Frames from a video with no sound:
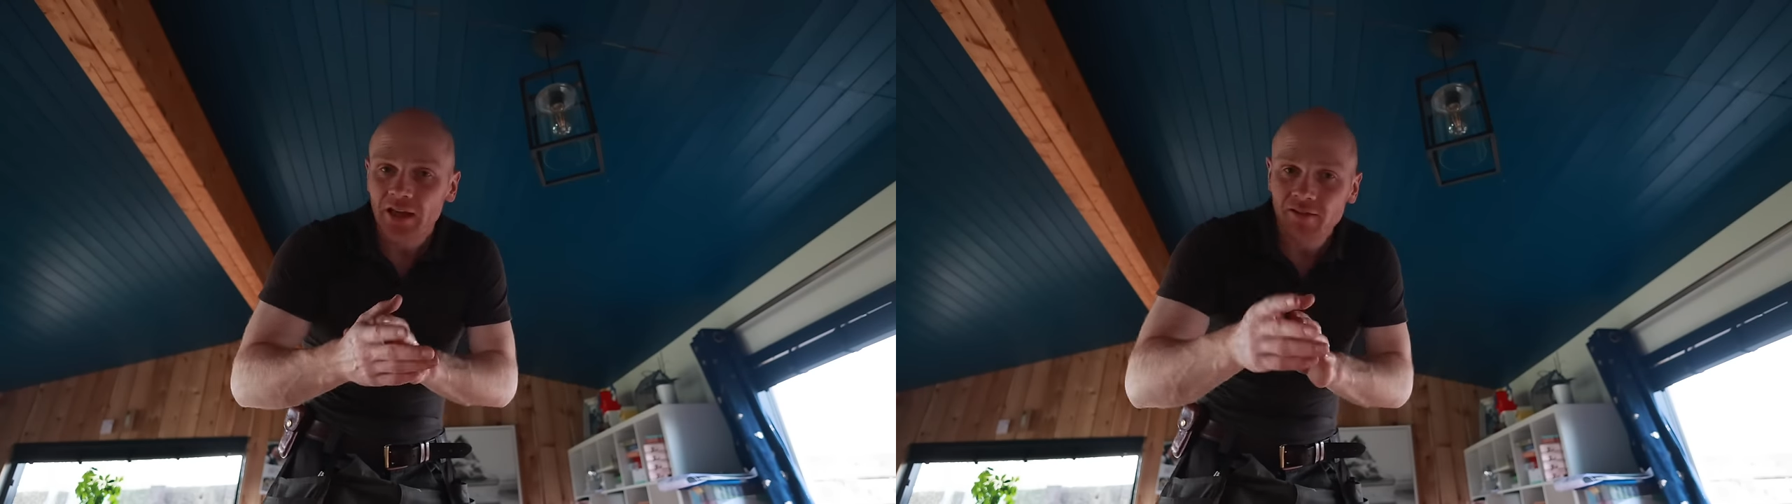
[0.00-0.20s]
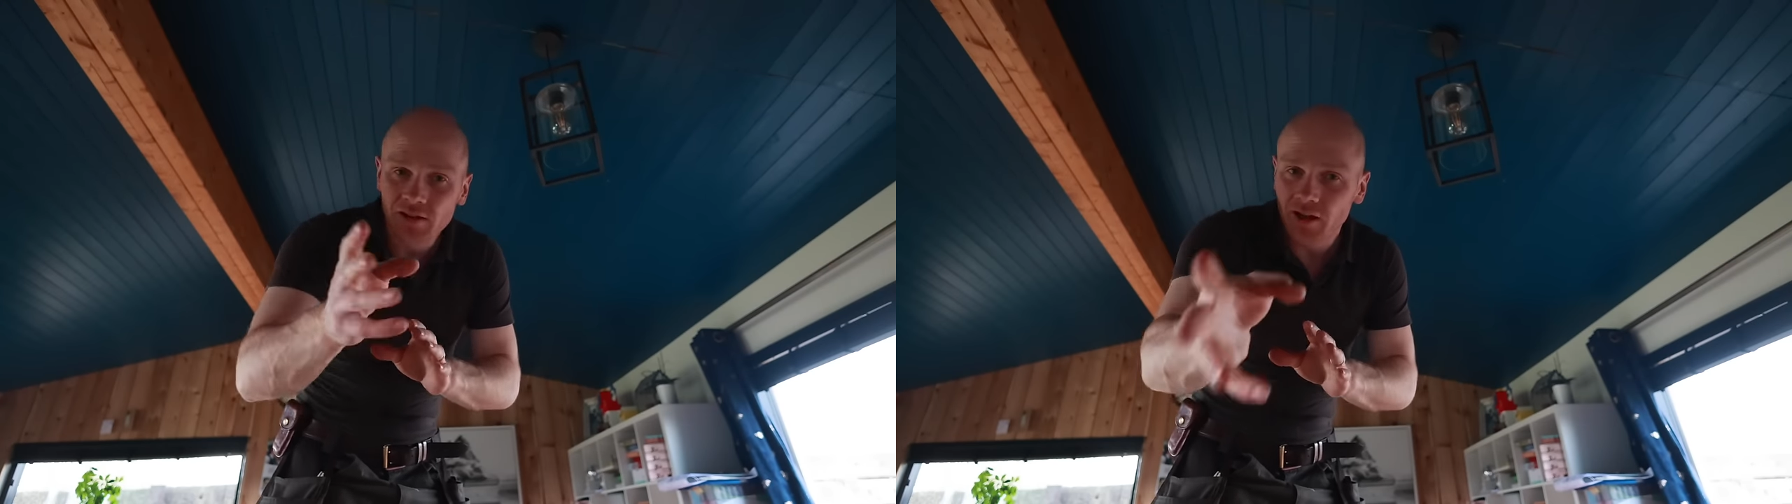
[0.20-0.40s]

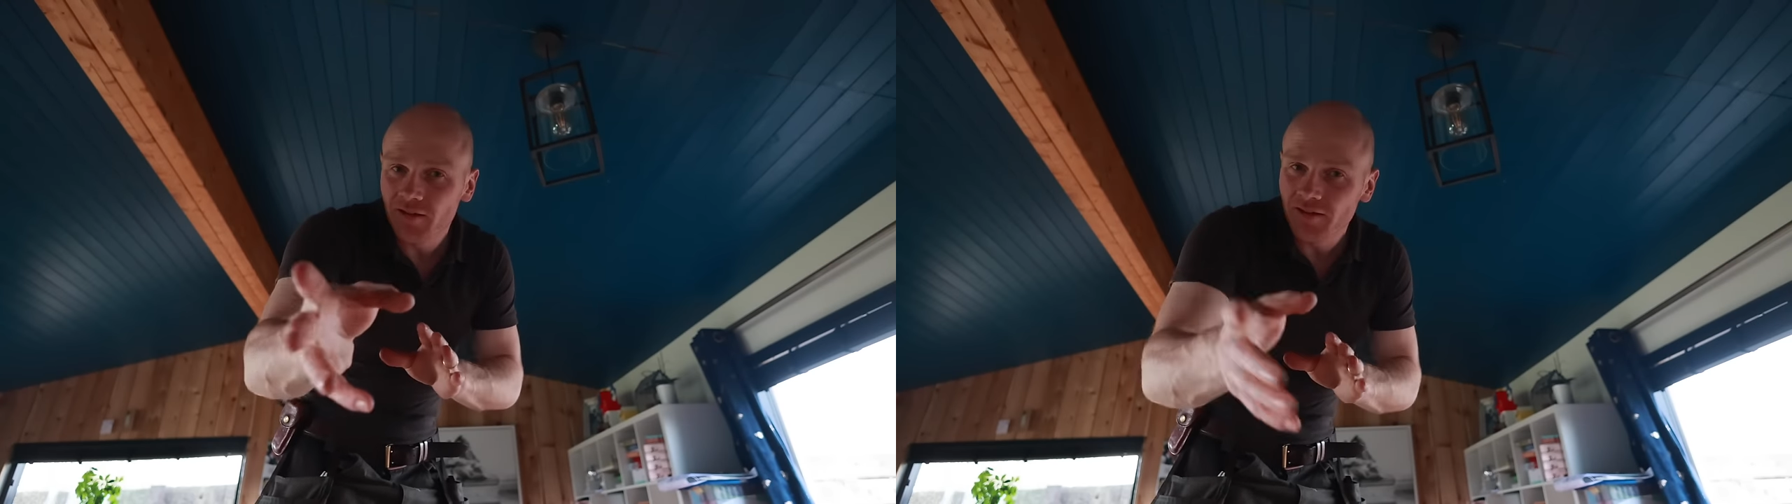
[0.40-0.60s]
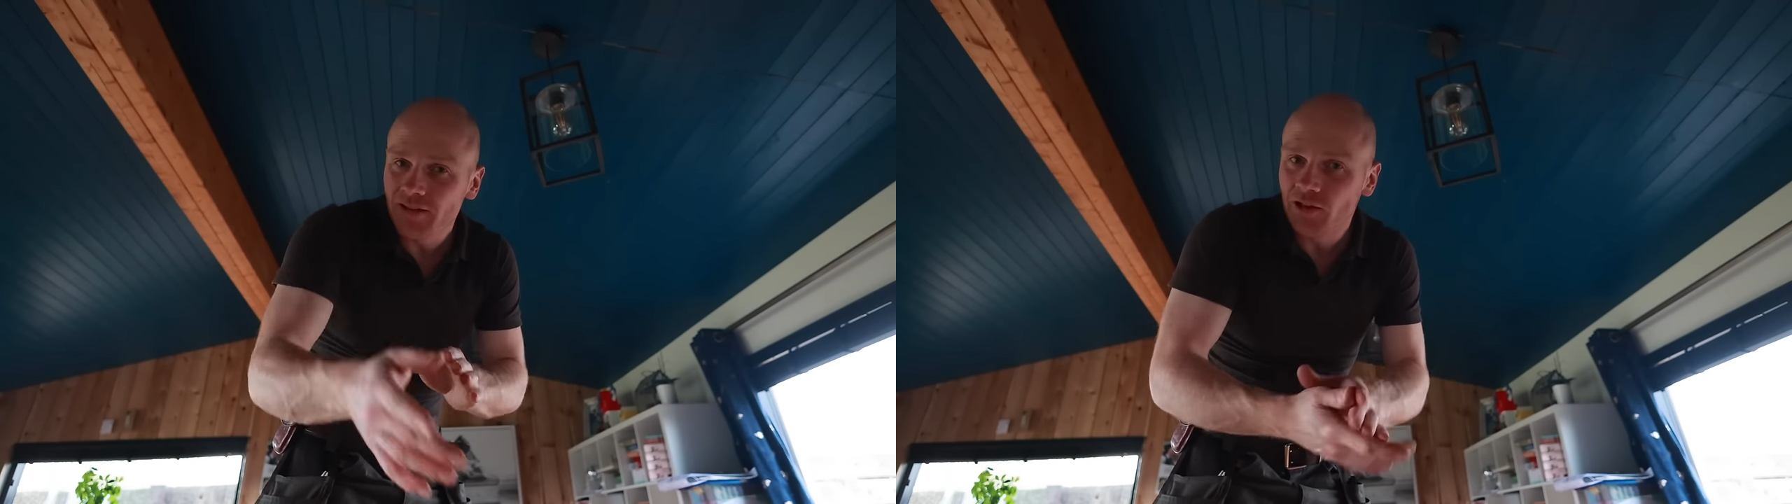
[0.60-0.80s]
as
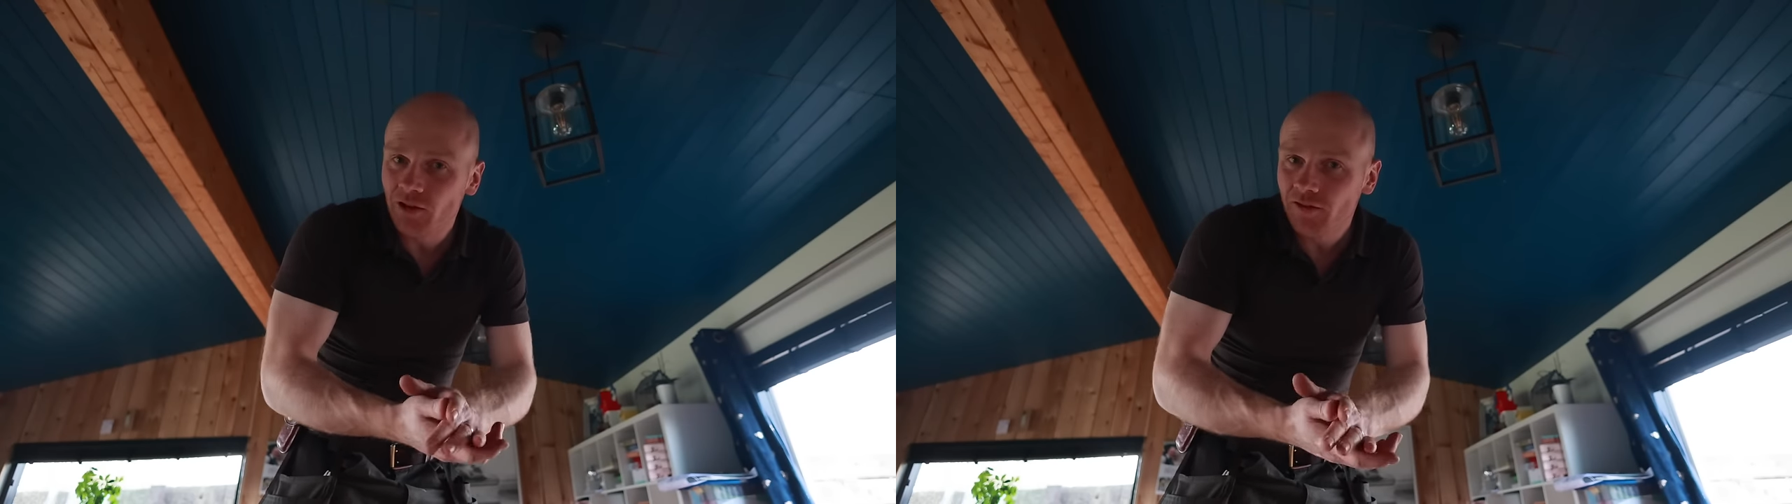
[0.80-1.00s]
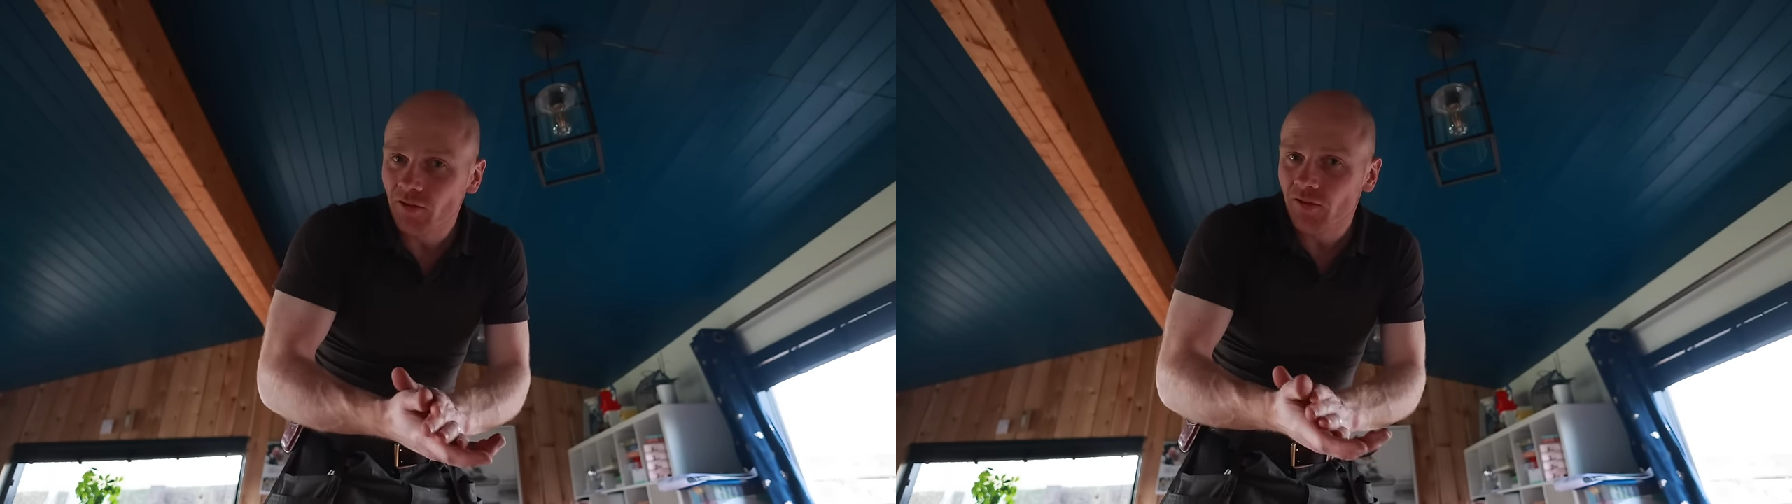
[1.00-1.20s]
light as it
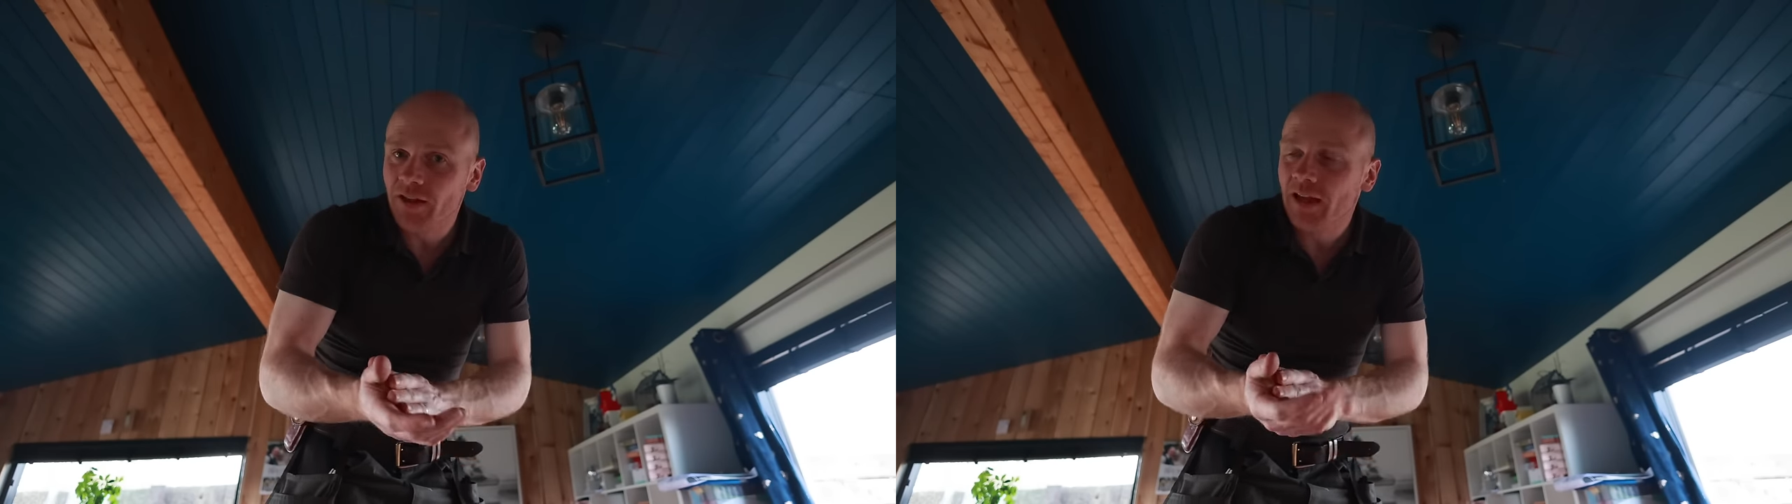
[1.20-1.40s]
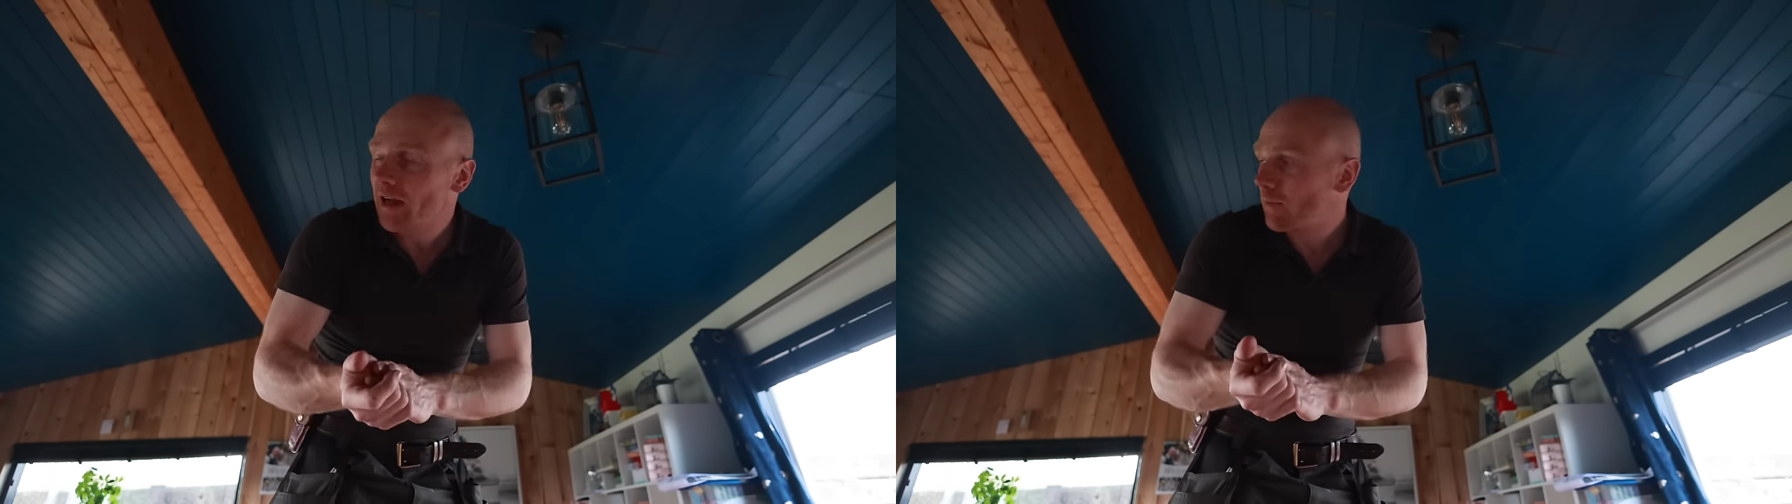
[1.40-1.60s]
looks on the
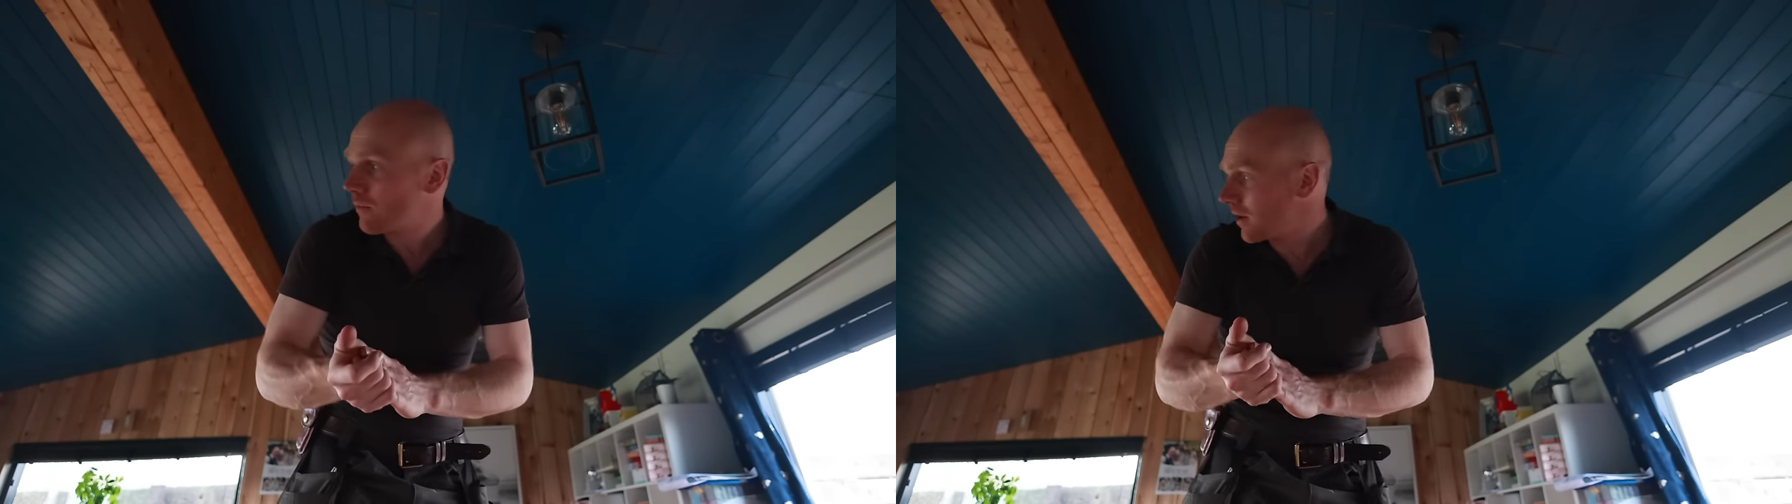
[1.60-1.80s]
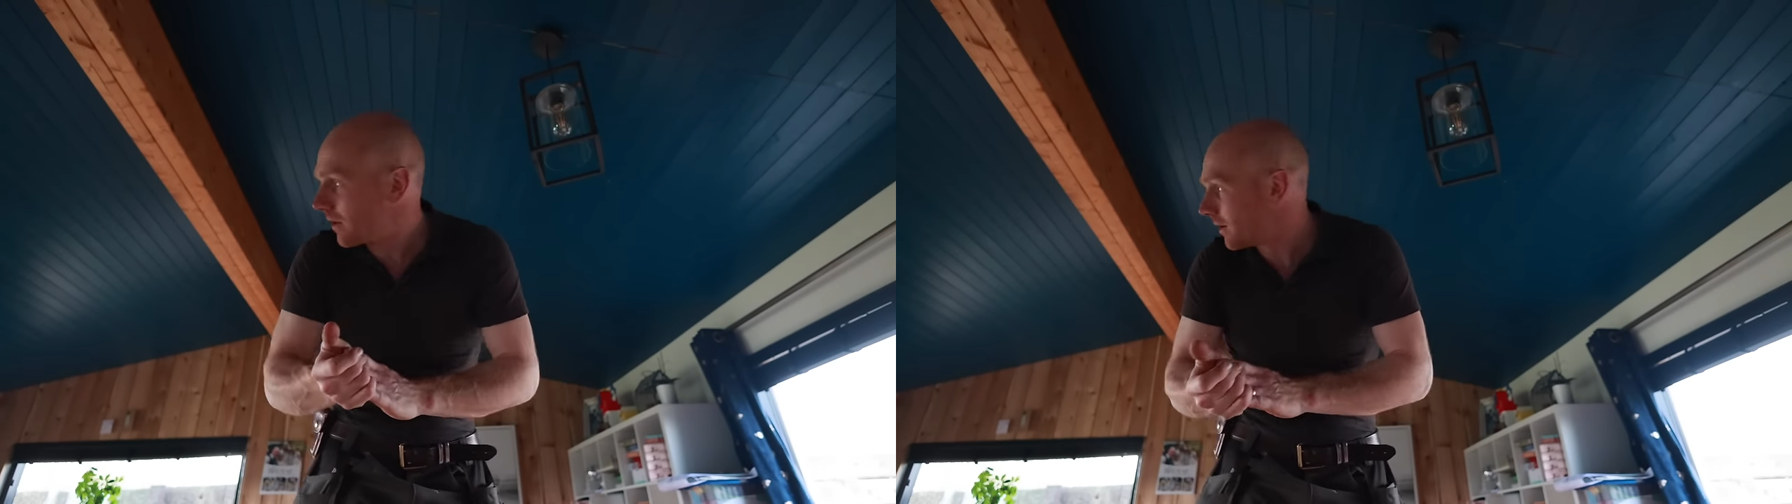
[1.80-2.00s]

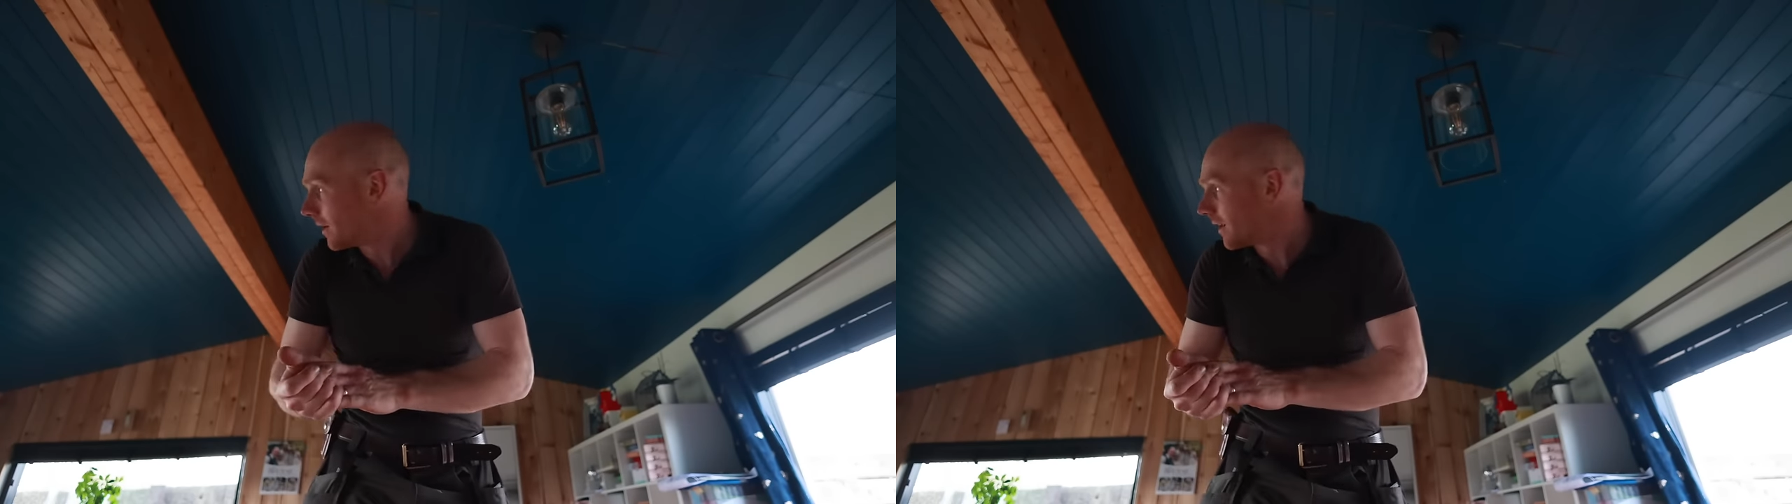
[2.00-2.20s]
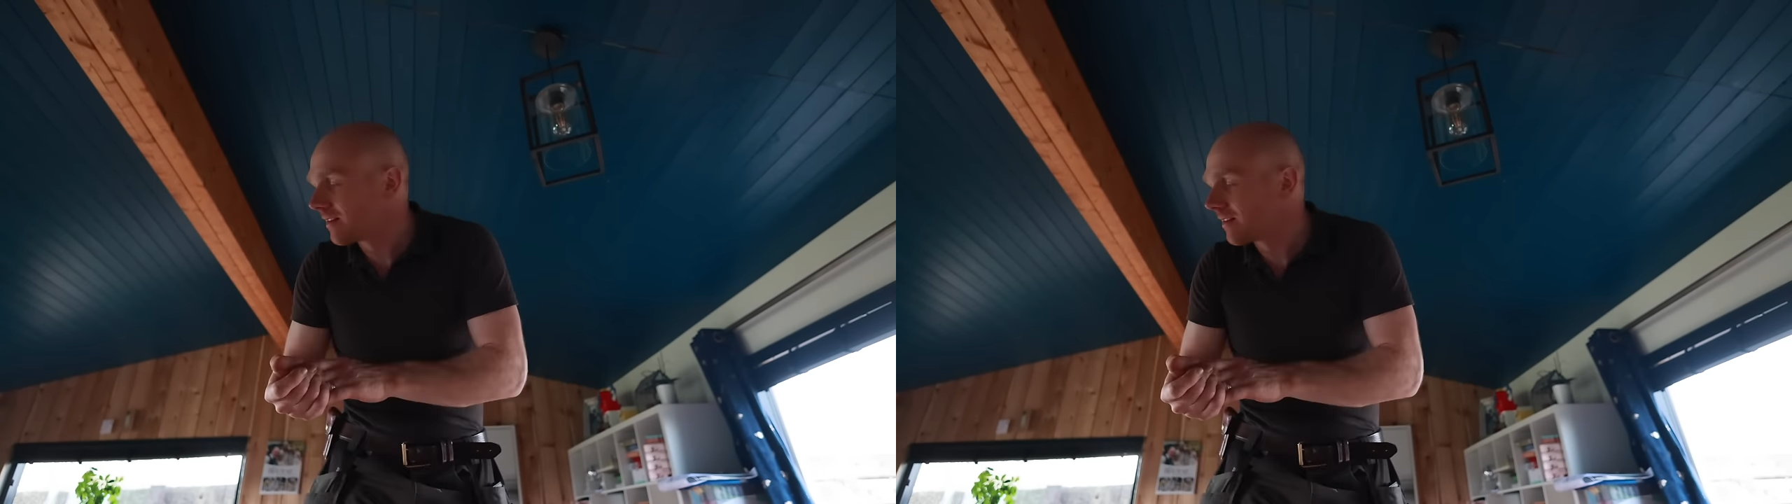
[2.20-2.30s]
camera,